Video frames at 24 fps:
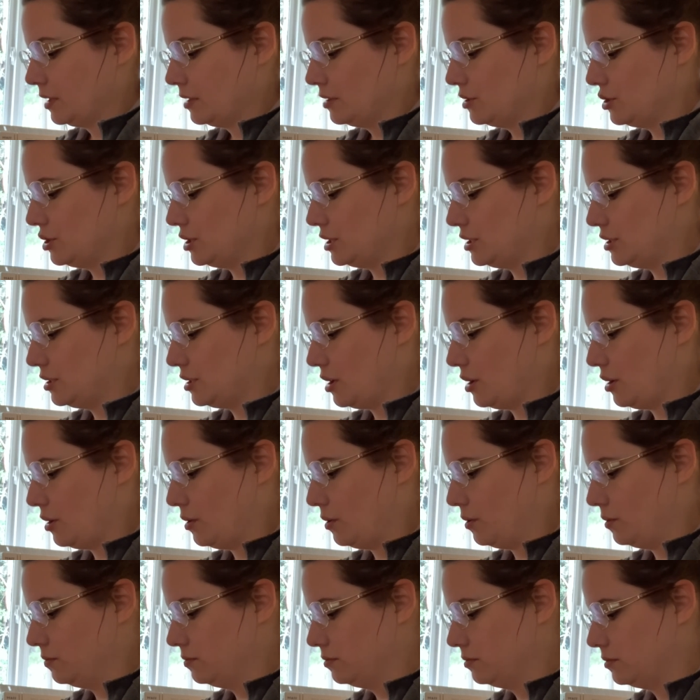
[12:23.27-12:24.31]
Just
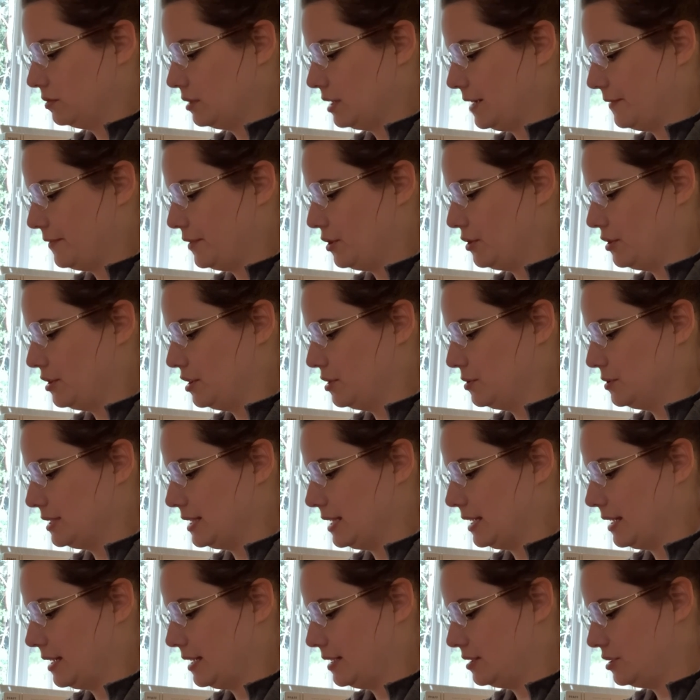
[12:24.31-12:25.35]
so if you're
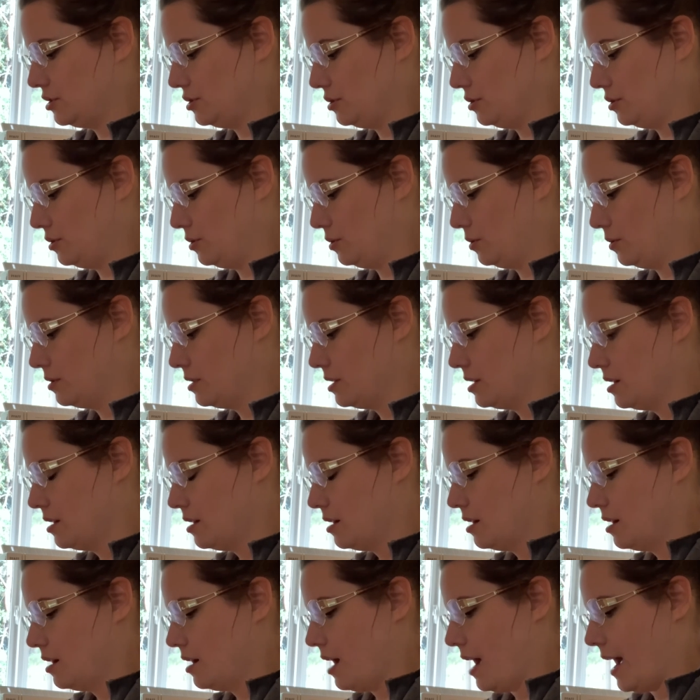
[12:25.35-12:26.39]
using it to
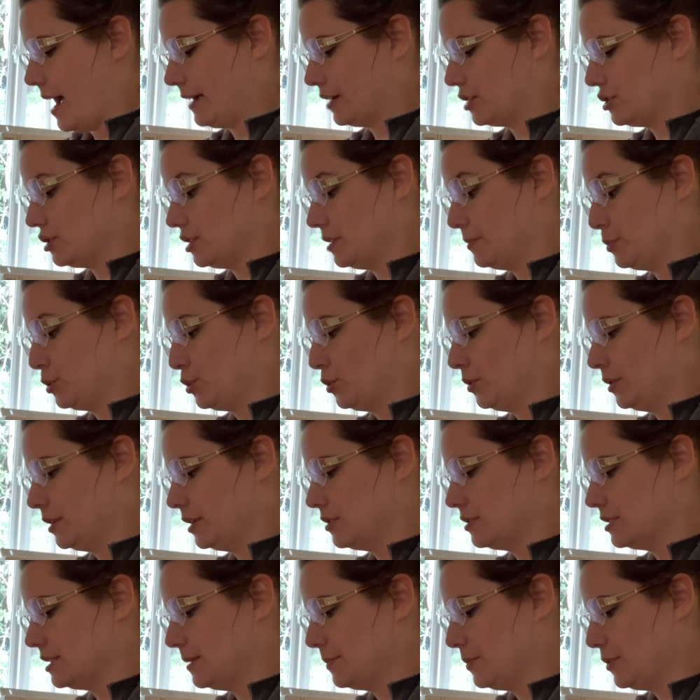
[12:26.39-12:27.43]
actually pull
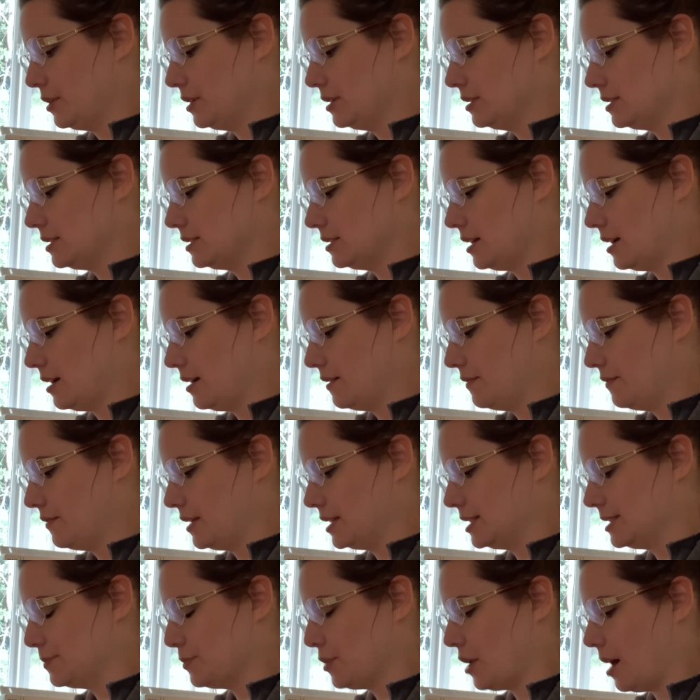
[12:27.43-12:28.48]
your zipper and stuff,
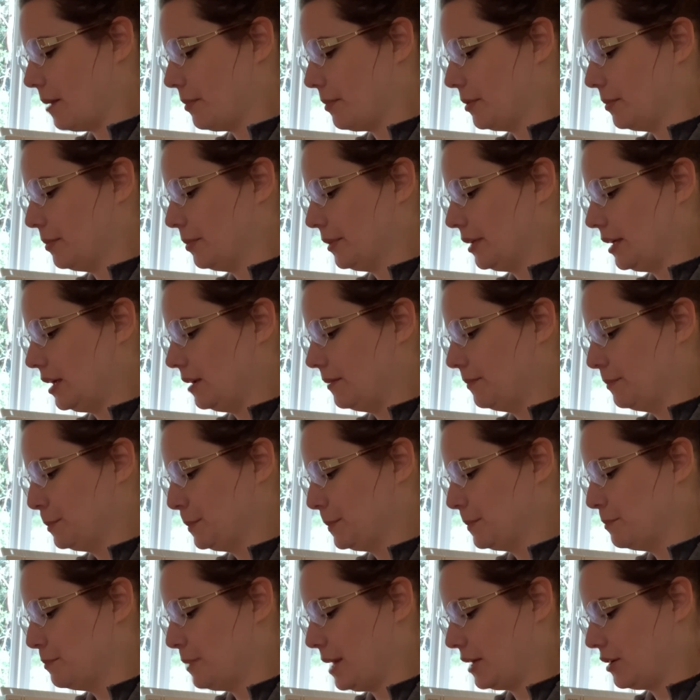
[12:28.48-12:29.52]
it's probably
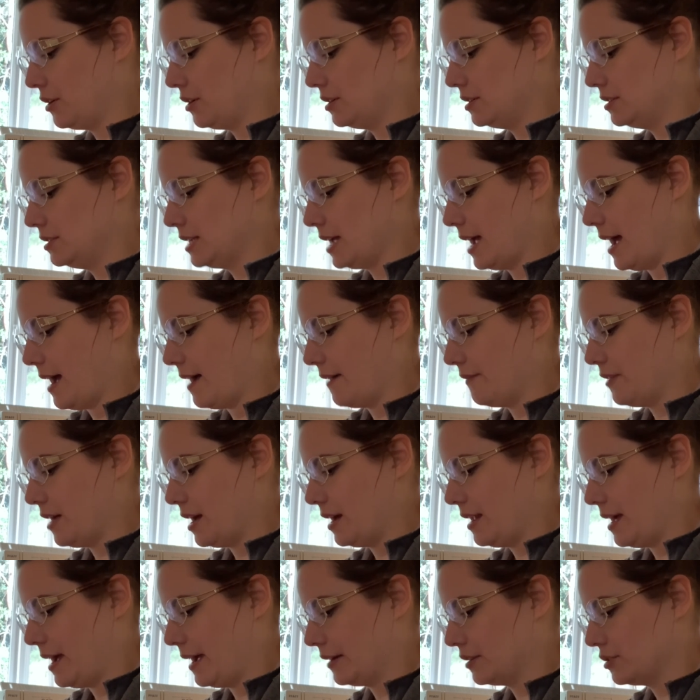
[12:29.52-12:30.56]
better to have that
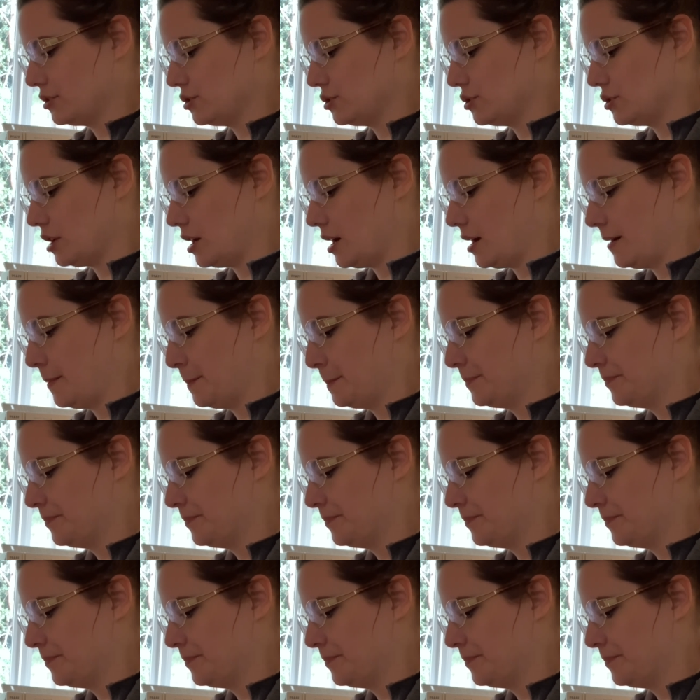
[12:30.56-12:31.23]
extra